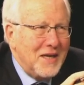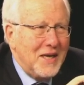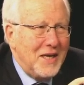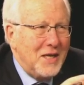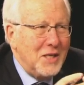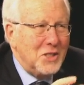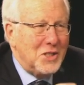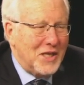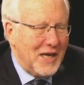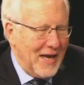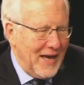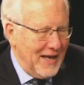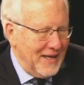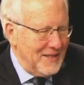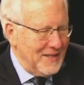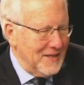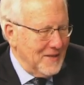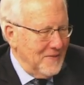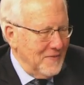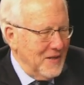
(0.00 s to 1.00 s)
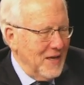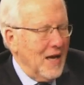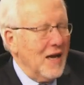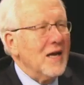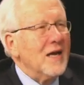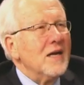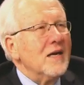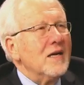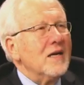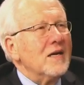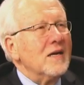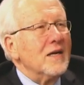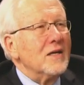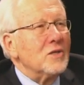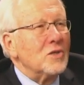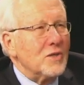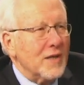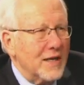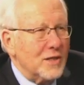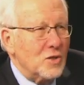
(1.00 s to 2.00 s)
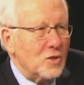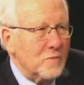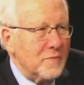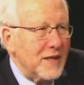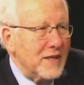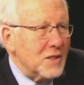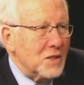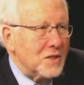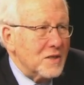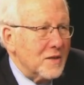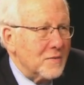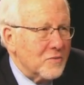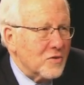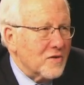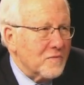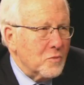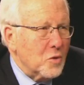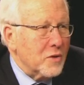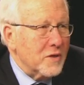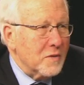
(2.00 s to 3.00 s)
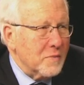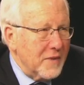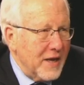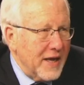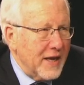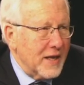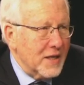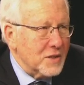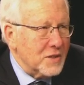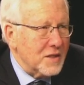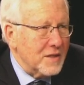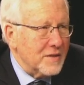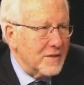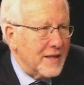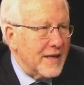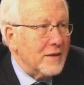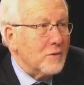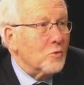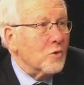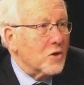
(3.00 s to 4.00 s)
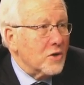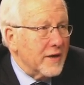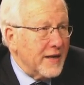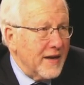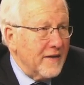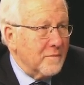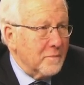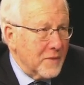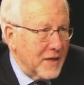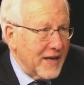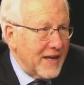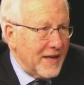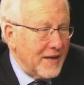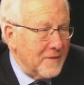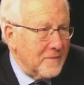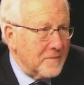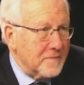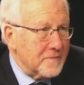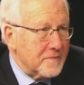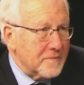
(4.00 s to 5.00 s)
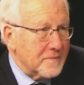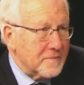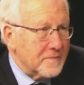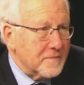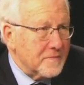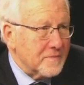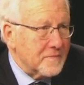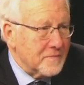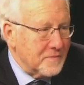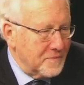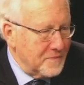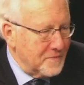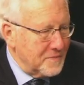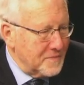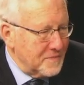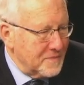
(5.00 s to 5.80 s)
he's got a tremendous number of more demands than we're going to have money. No, oh, look,